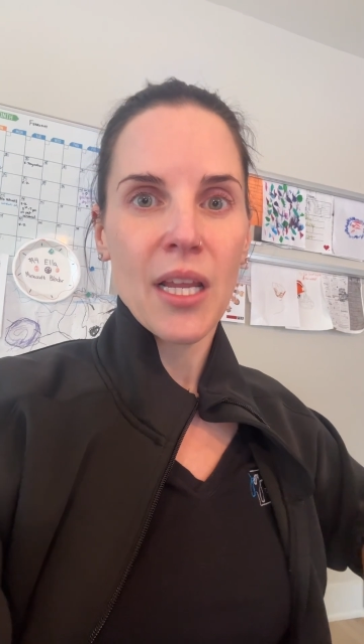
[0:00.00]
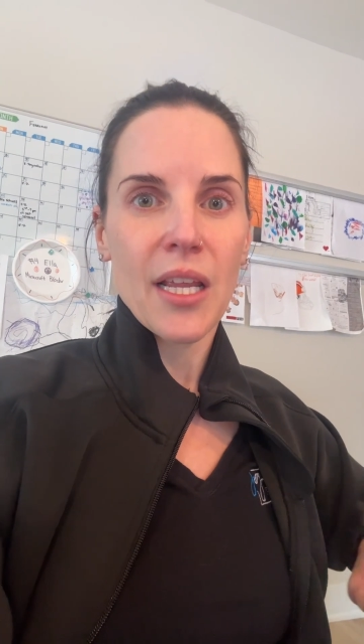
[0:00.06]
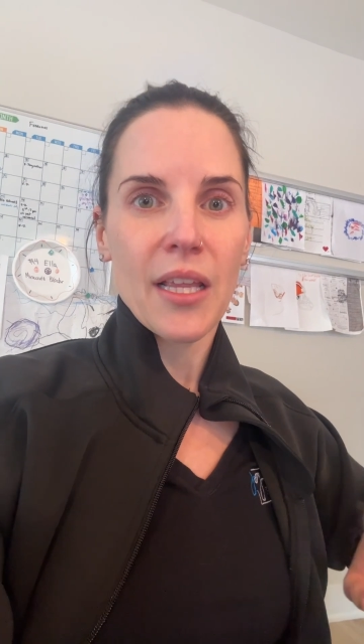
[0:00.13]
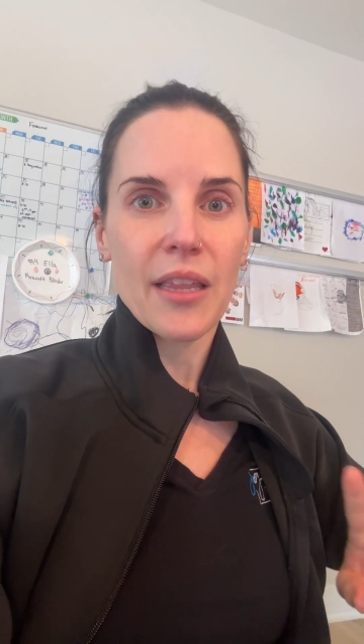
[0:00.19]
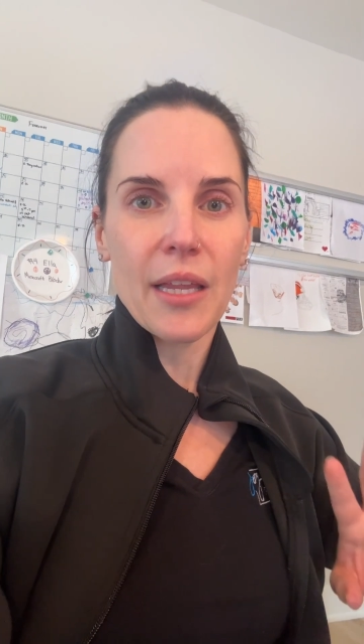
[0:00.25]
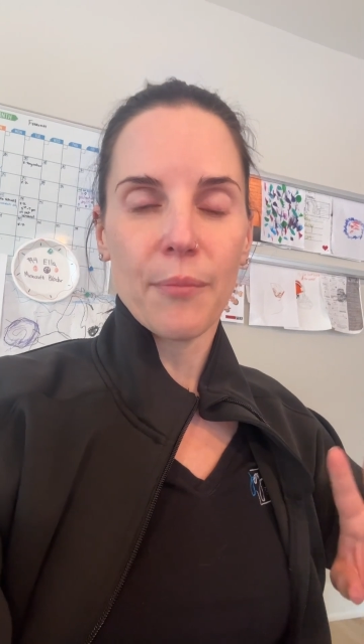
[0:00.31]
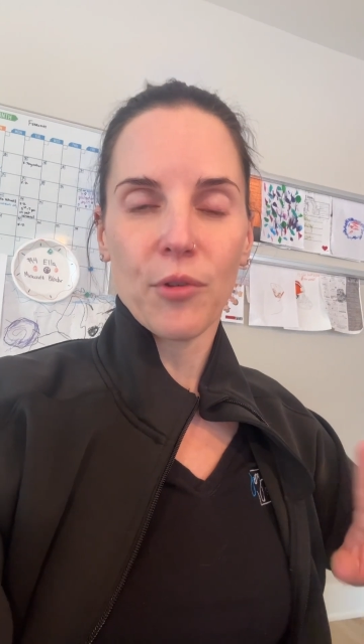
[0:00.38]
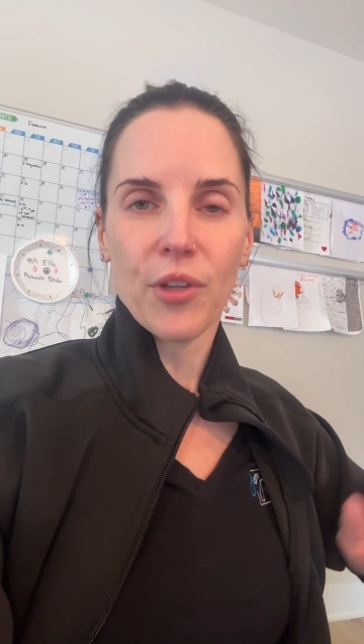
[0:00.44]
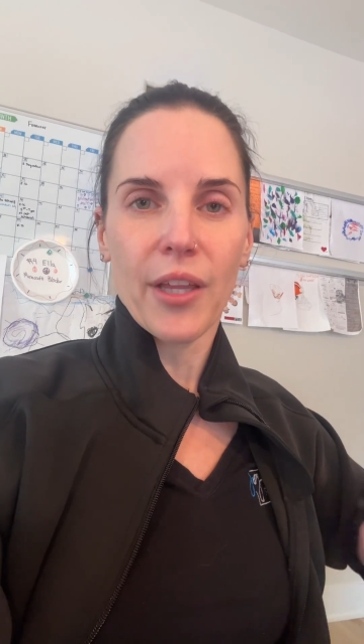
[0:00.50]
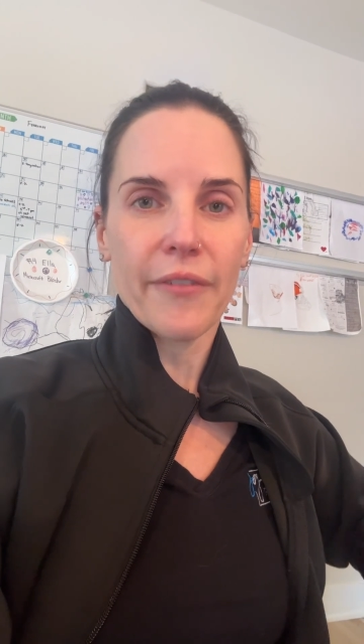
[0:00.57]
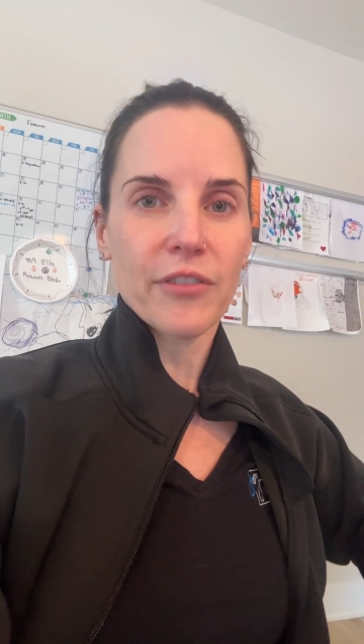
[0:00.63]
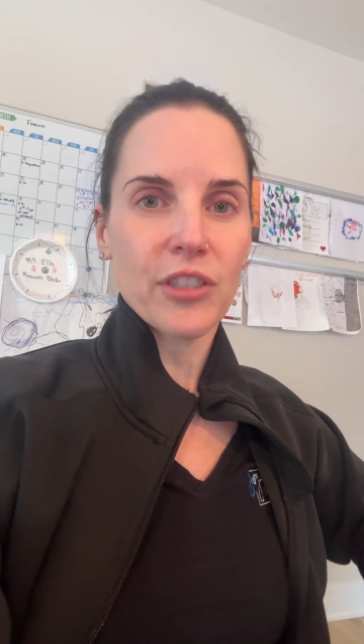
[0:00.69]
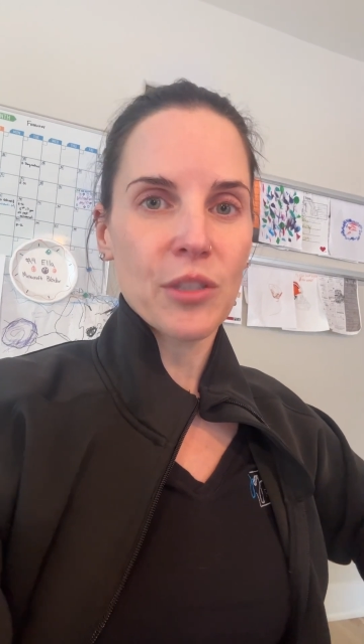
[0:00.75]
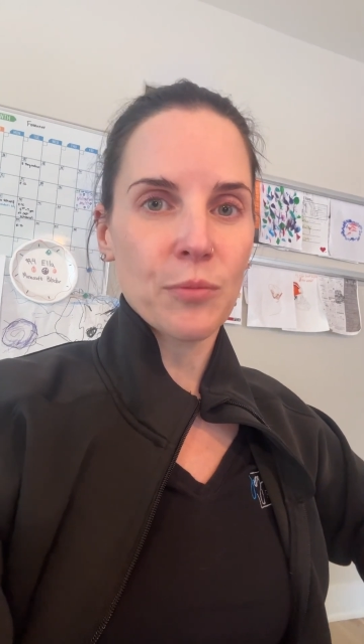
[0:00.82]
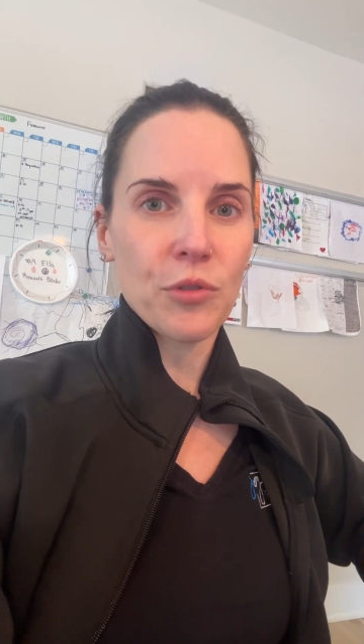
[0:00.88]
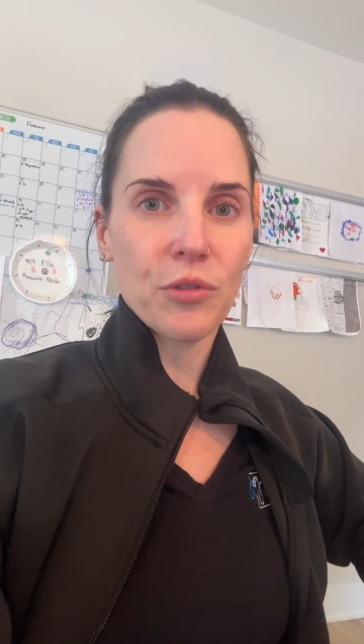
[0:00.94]
They both have
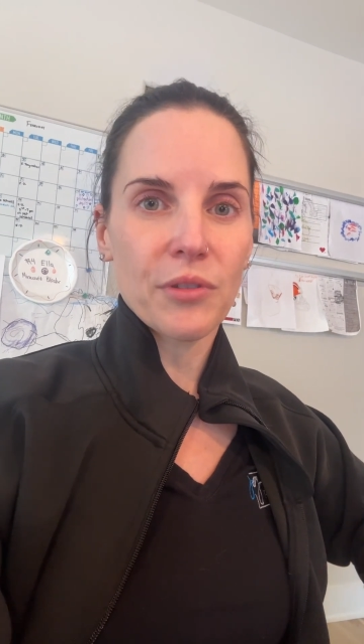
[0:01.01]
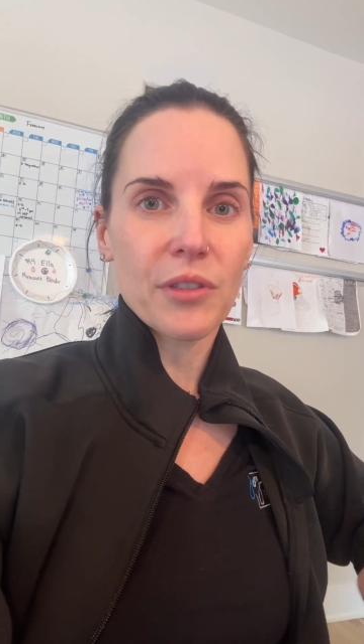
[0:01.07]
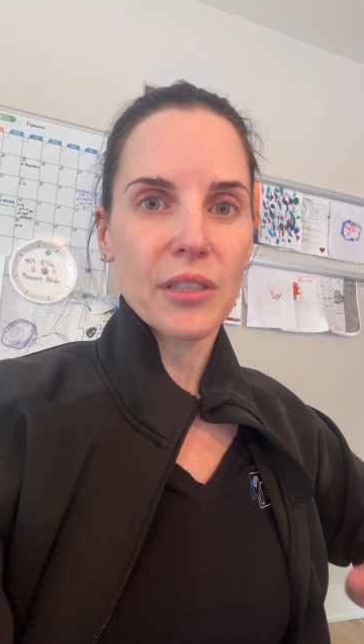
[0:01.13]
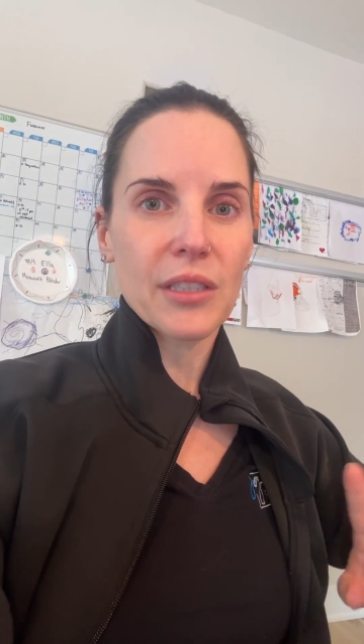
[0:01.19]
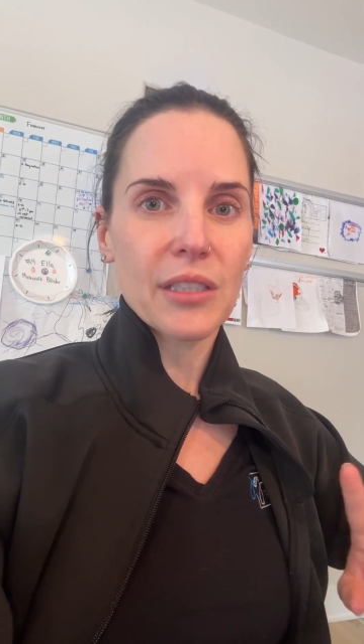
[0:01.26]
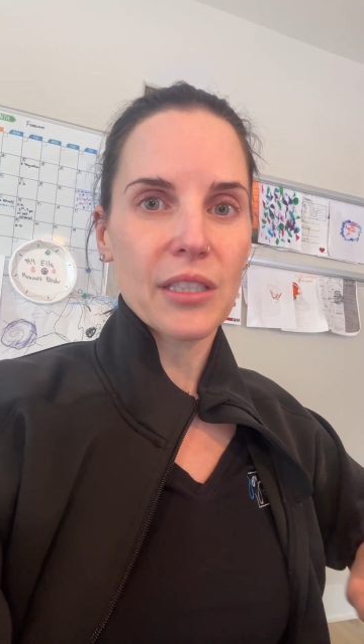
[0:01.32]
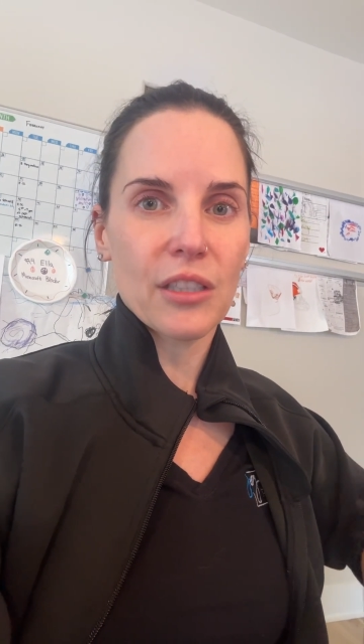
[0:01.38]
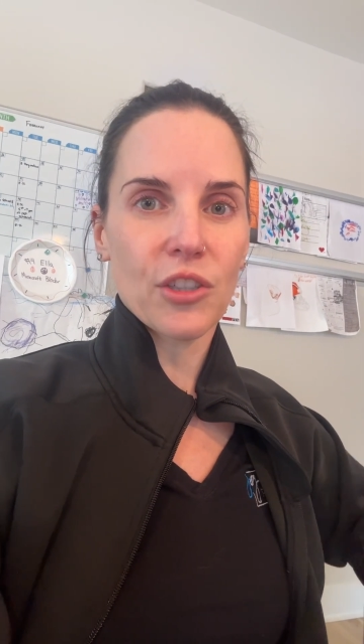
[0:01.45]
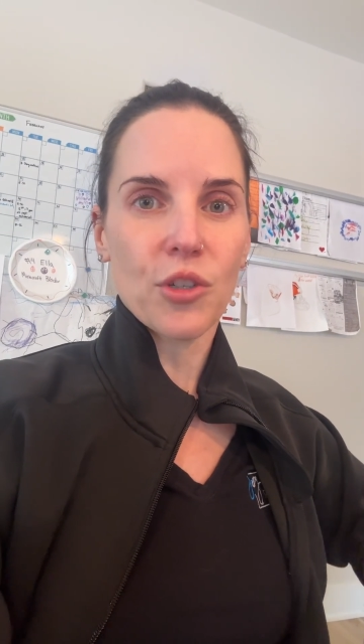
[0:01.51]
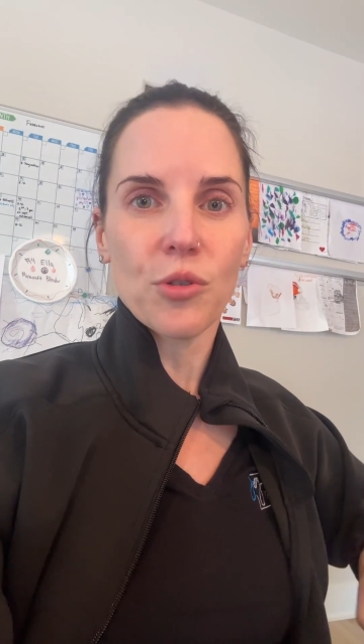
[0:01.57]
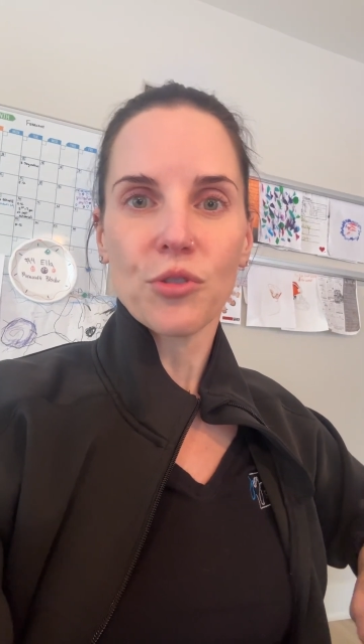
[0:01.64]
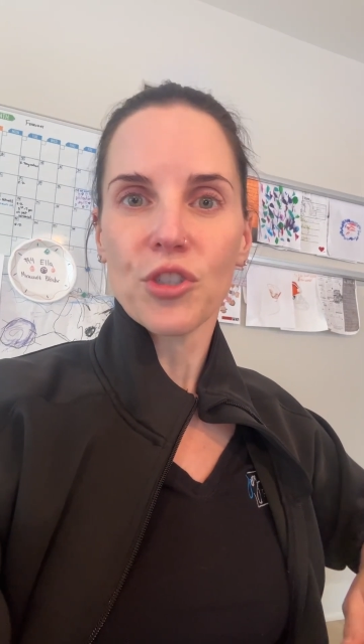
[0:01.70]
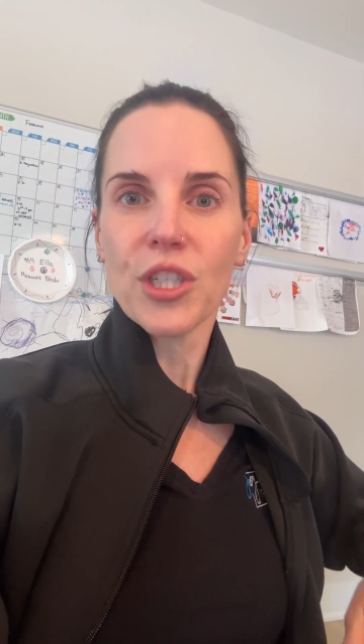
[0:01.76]
a smooth silicone